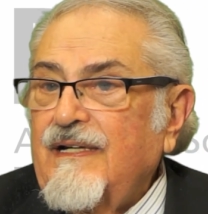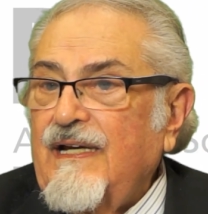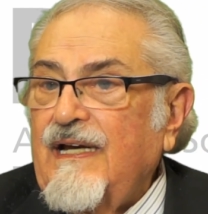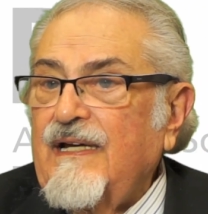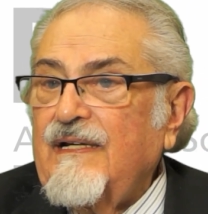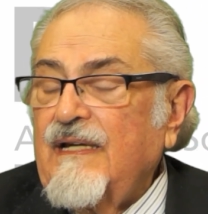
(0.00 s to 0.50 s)

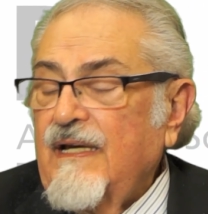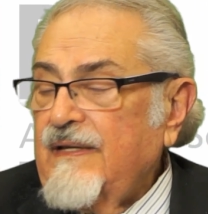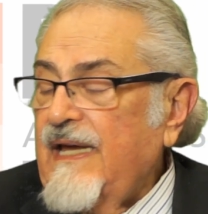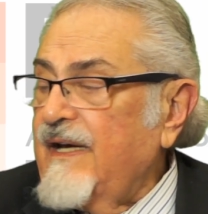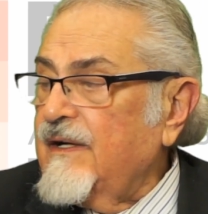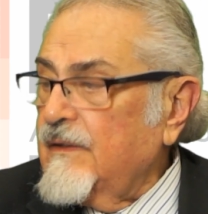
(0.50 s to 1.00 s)
And
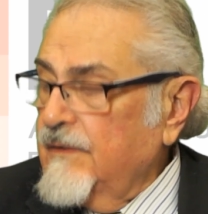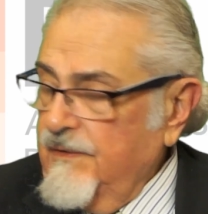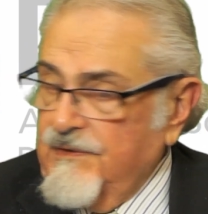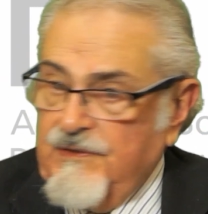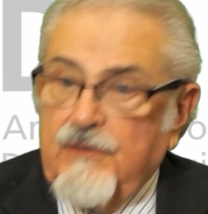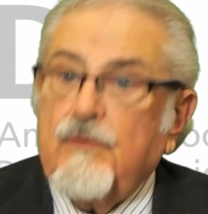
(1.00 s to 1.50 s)
that
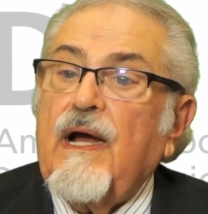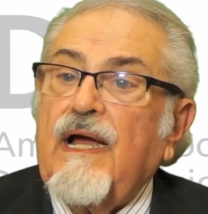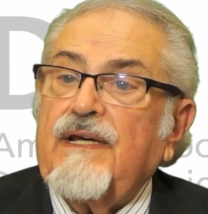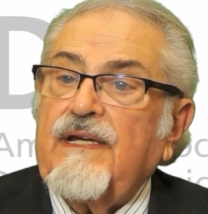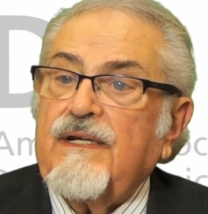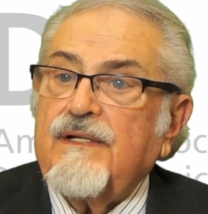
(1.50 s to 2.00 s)
includes new
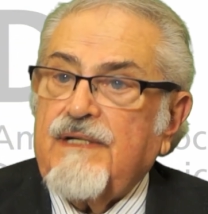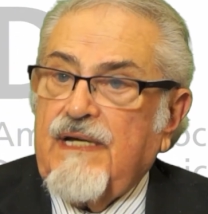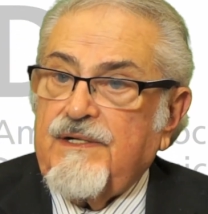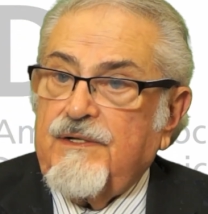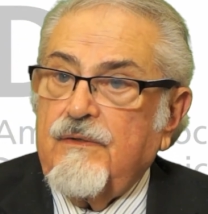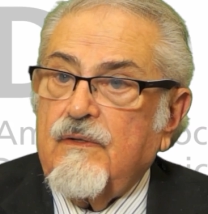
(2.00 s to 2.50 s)
ideas,
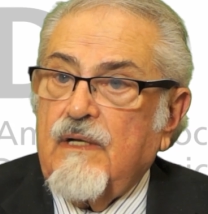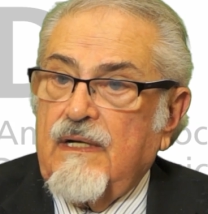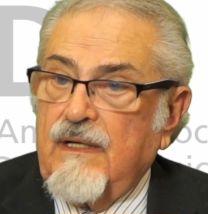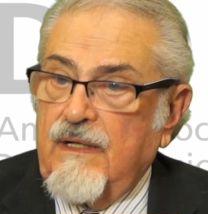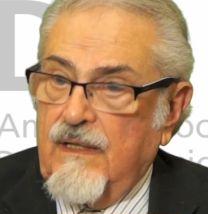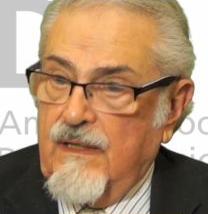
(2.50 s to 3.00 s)
as you
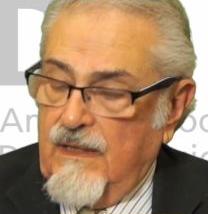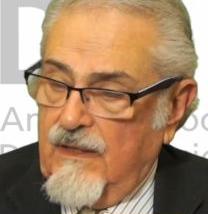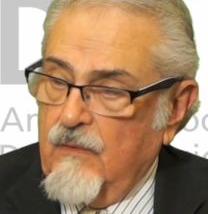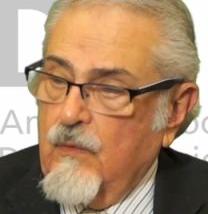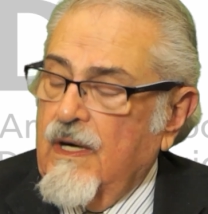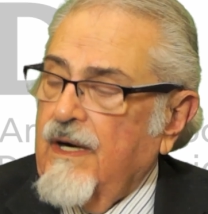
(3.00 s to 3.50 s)

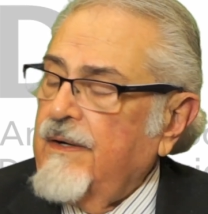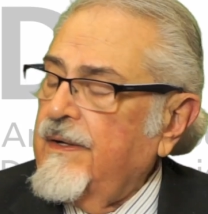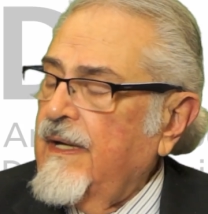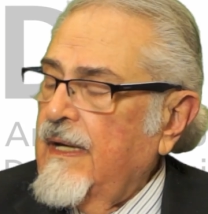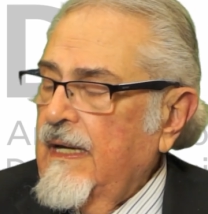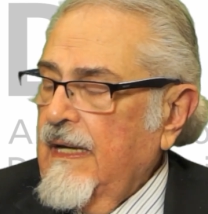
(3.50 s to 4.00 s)
inquired,